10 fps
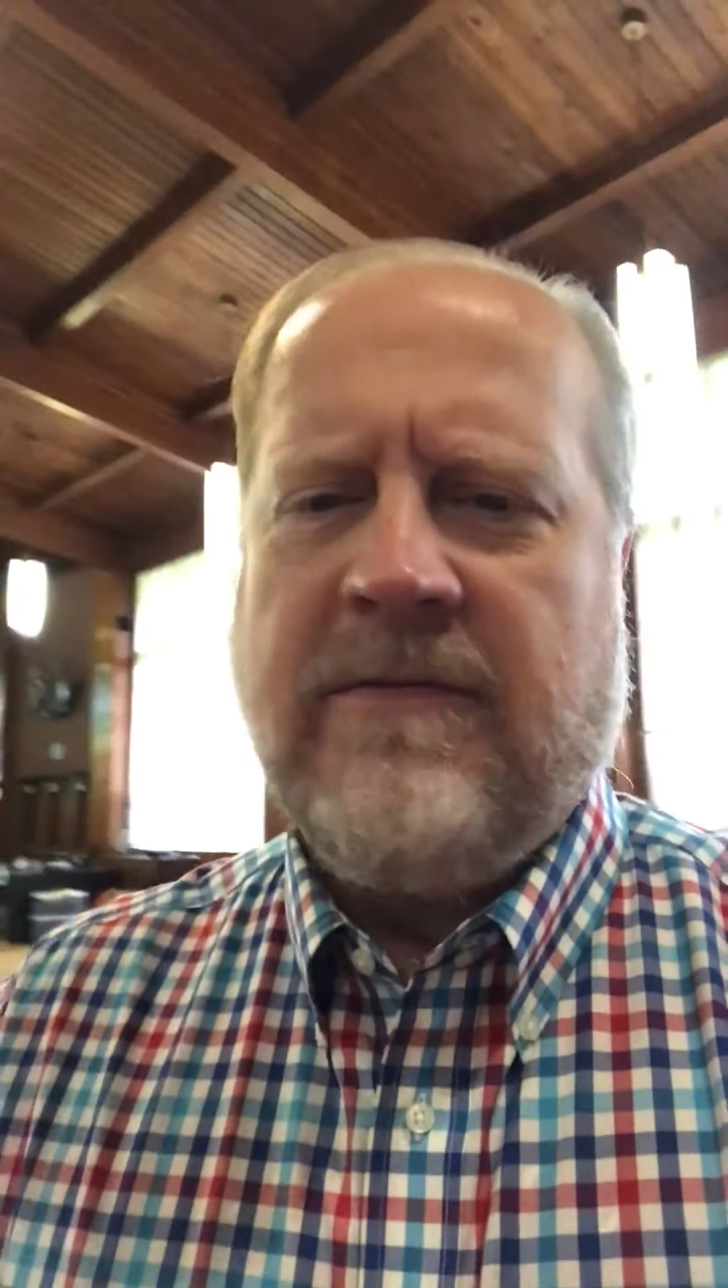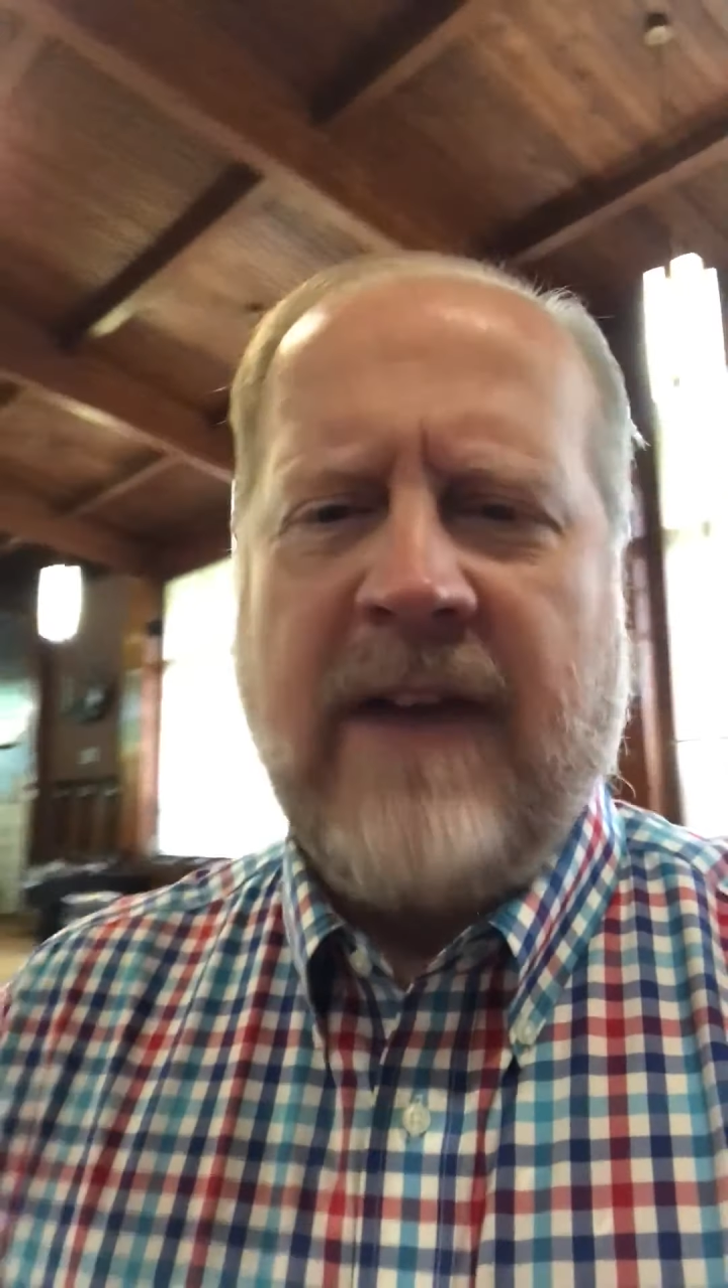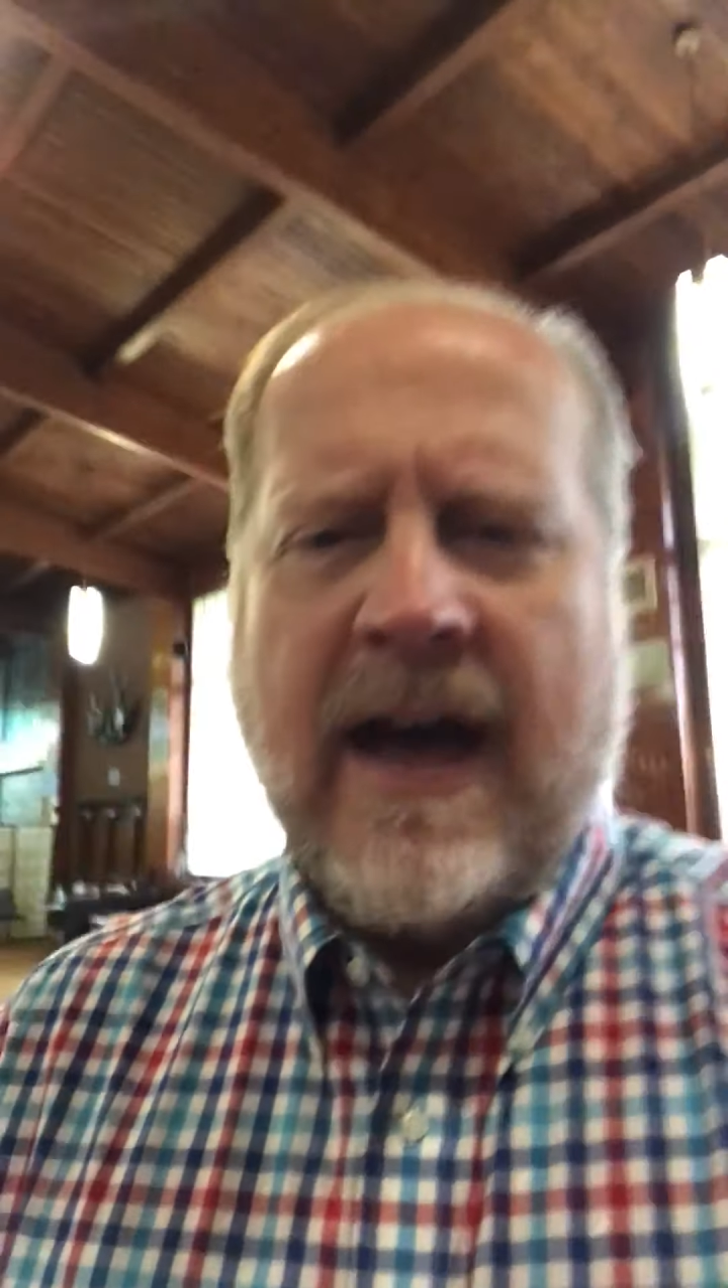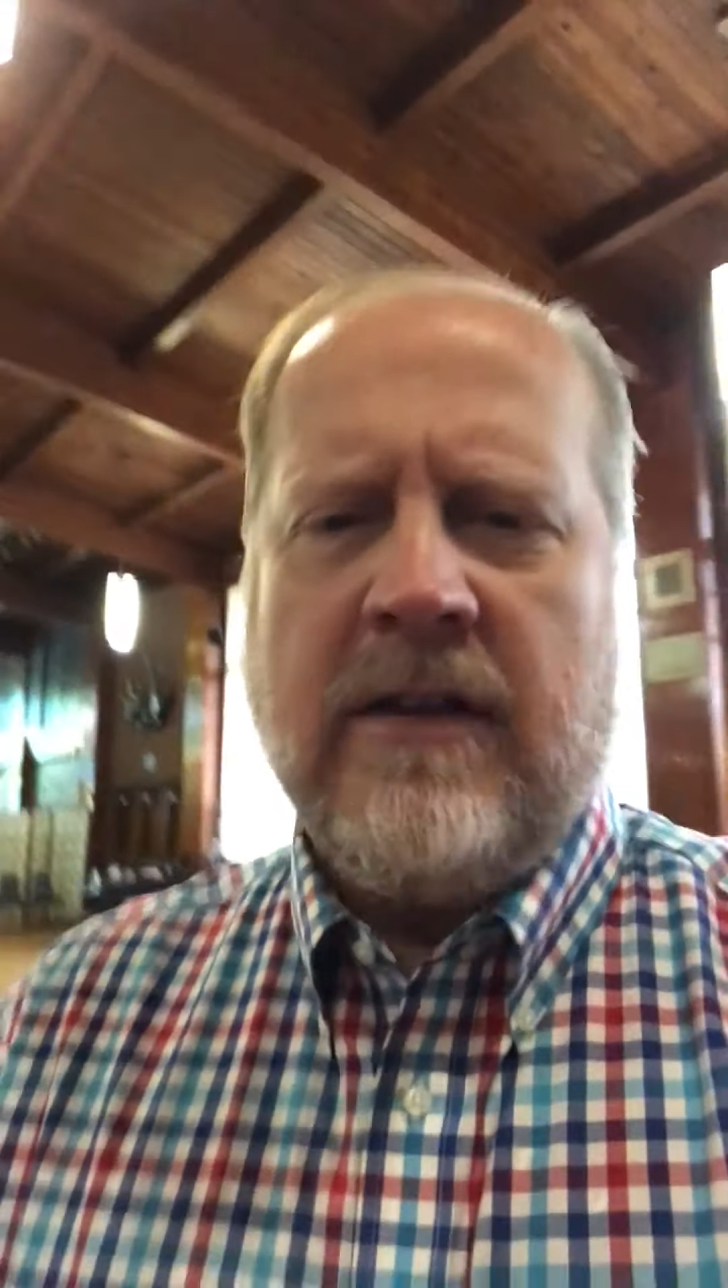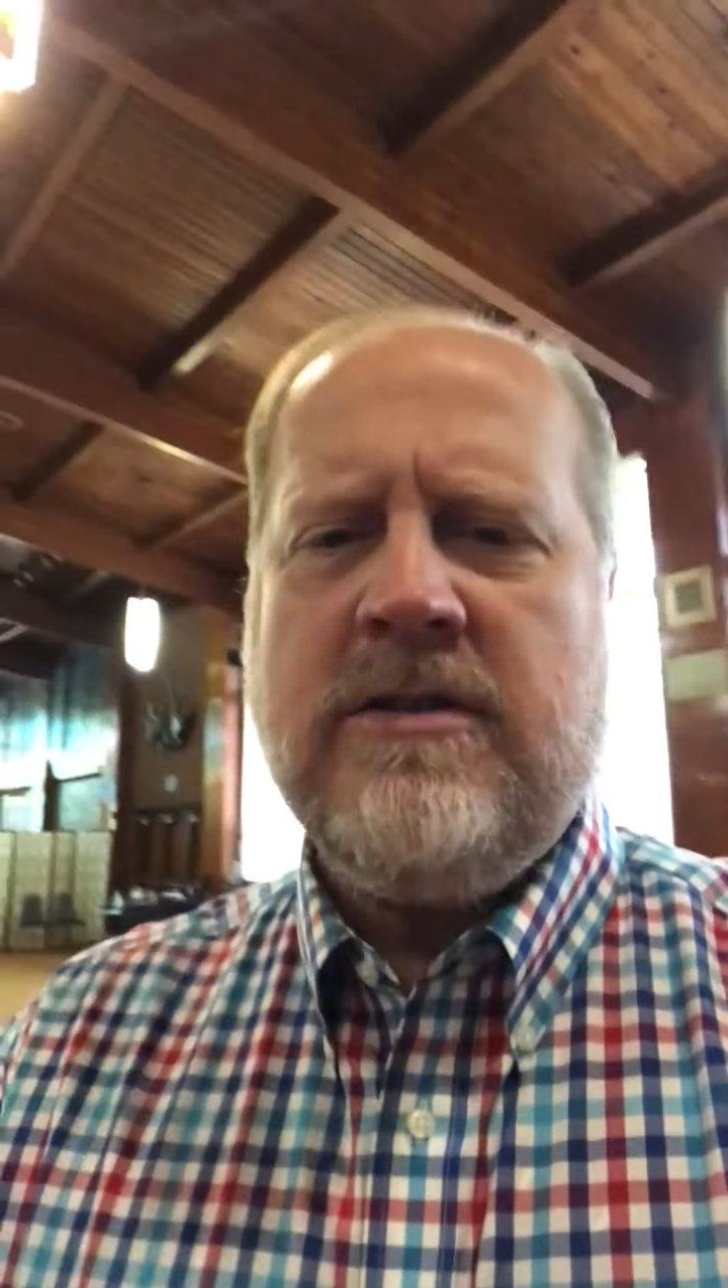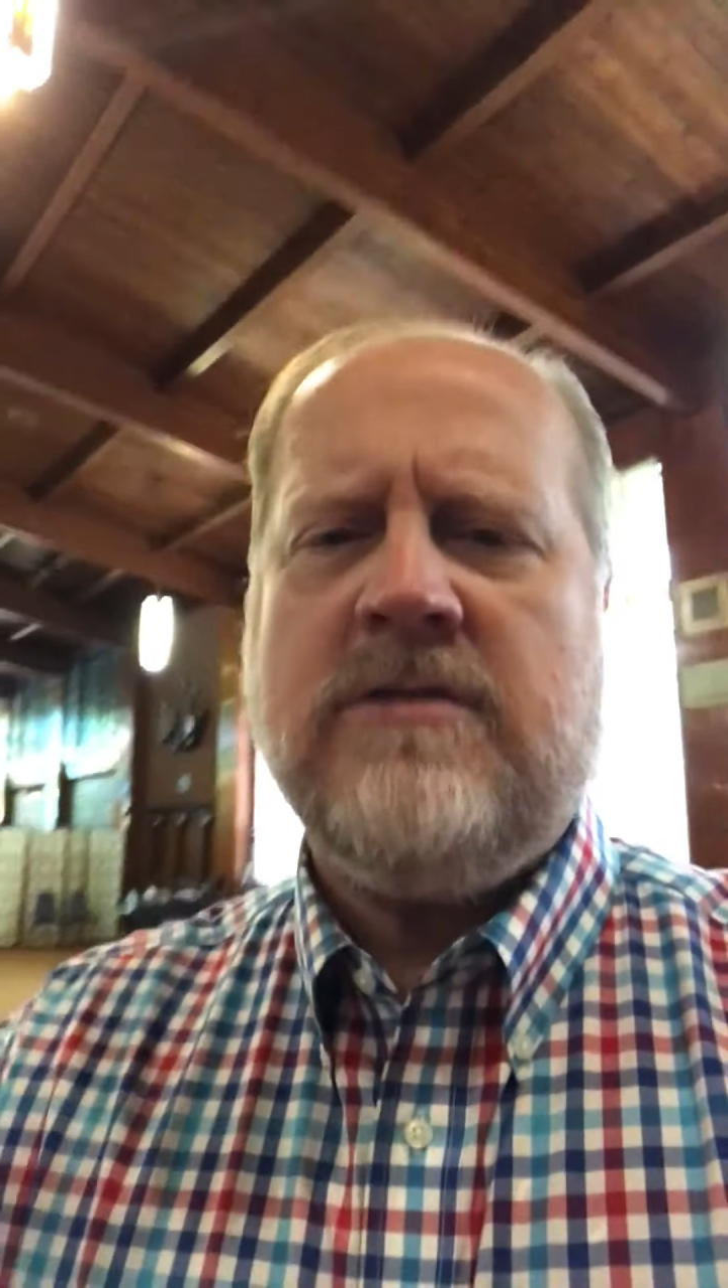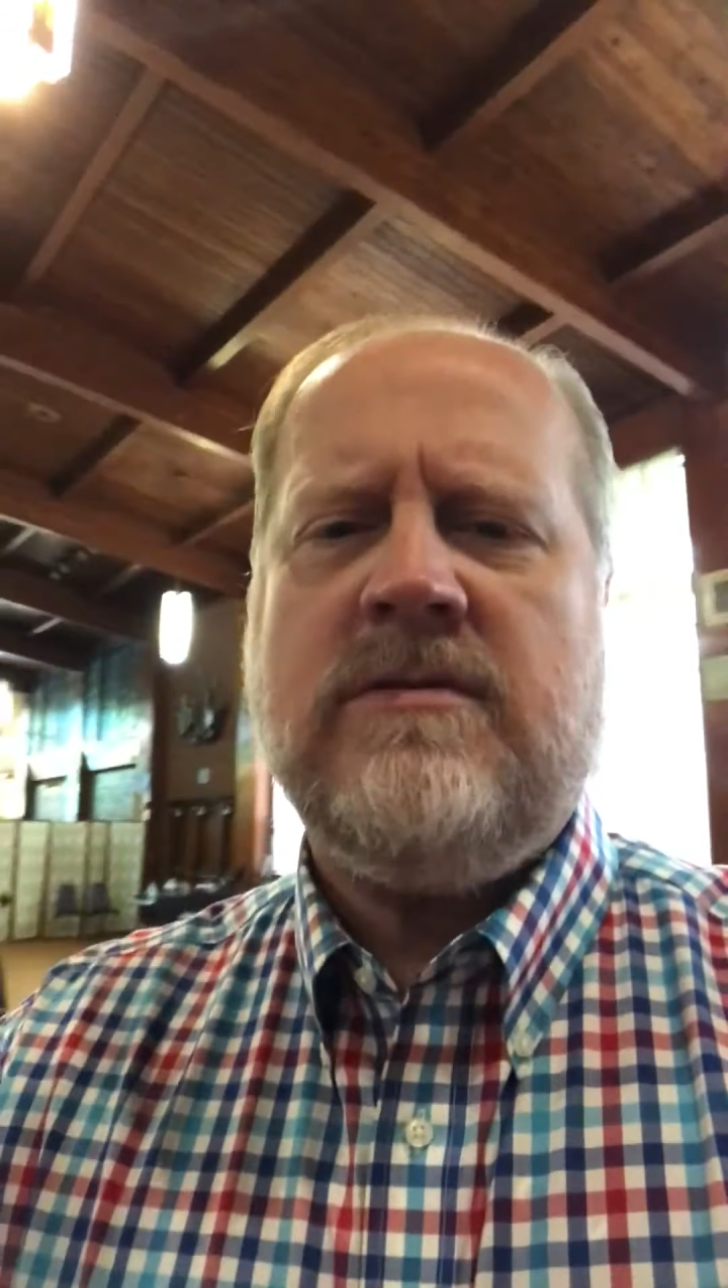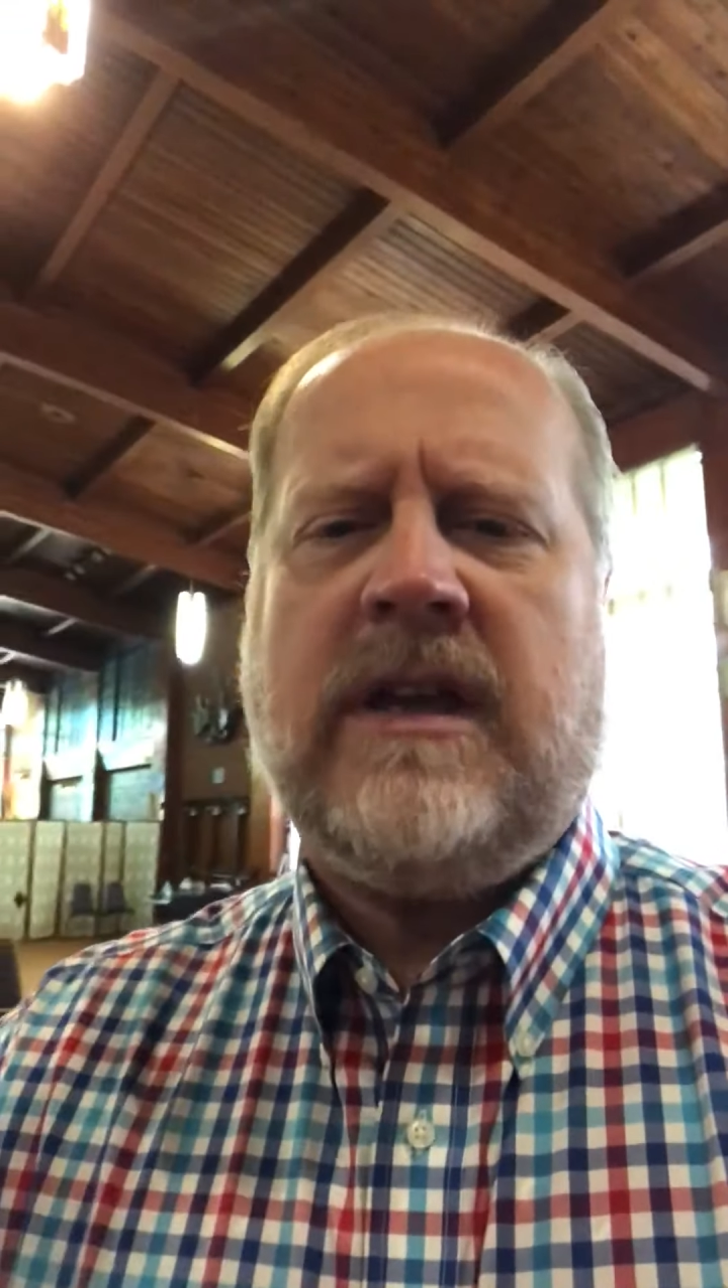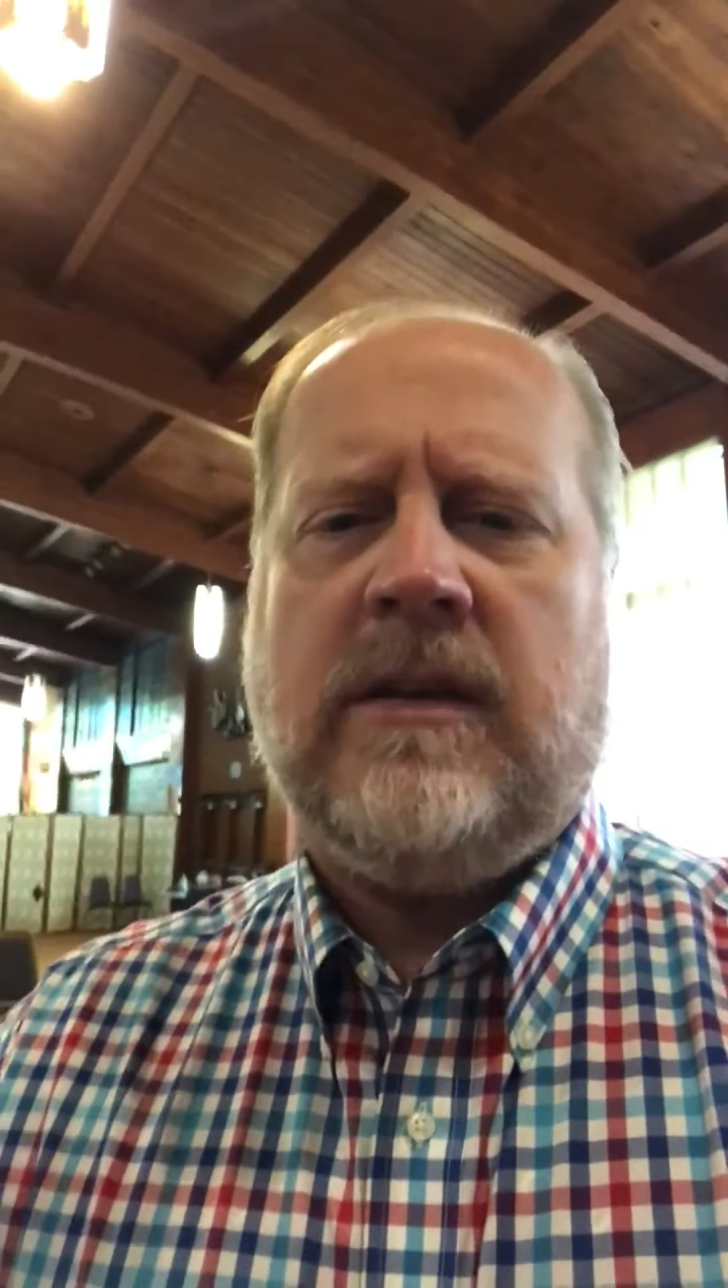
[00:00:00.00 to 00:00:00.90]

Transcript: value